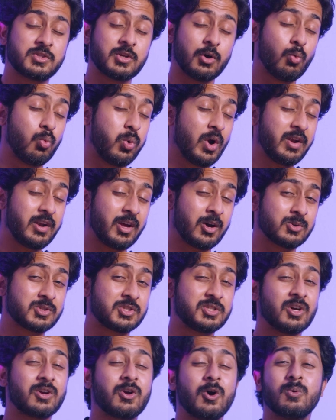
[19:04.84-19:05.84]
So
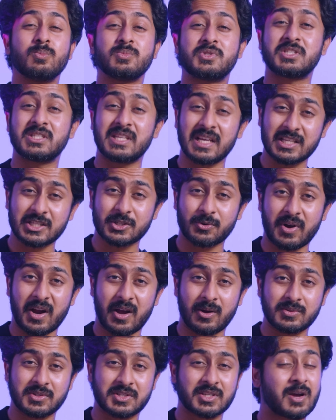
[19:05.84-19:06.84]
Windows took home 6
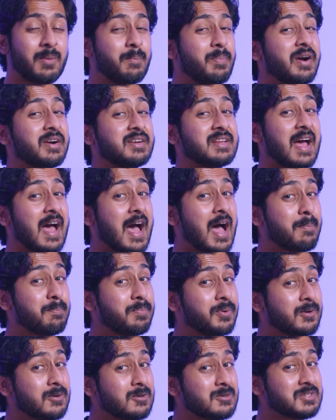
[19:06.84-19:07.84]
rounds compared to
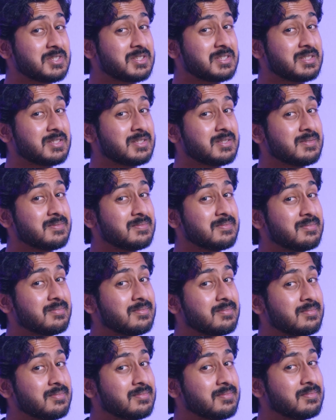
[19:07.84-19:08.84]
Apple's
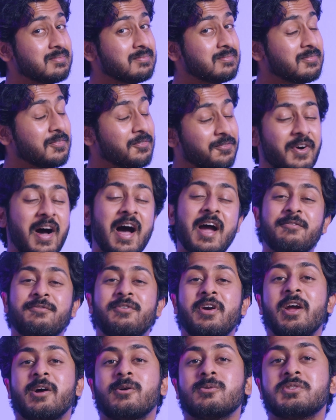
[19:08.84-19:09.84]
5
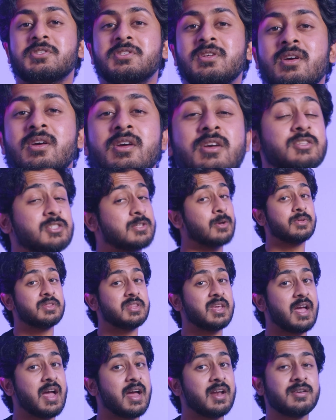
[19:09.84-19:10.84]
rounds. So in
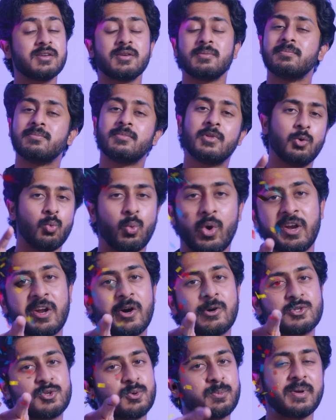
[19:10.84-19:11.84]
the end,
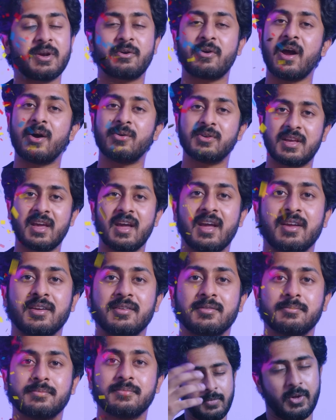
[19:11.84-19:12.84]
Windows would be crowned king.
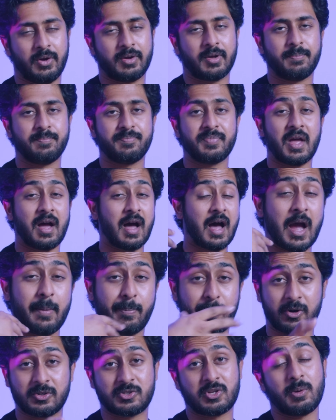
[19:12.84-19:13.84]
Look, I
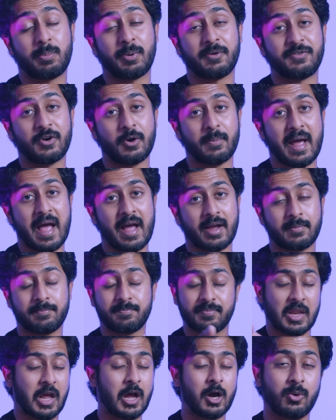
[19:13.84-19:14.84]
personally prefer Mac.
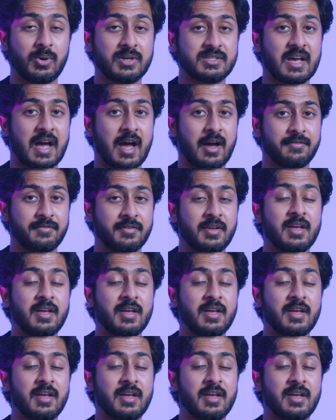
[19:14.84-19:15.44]
I always have.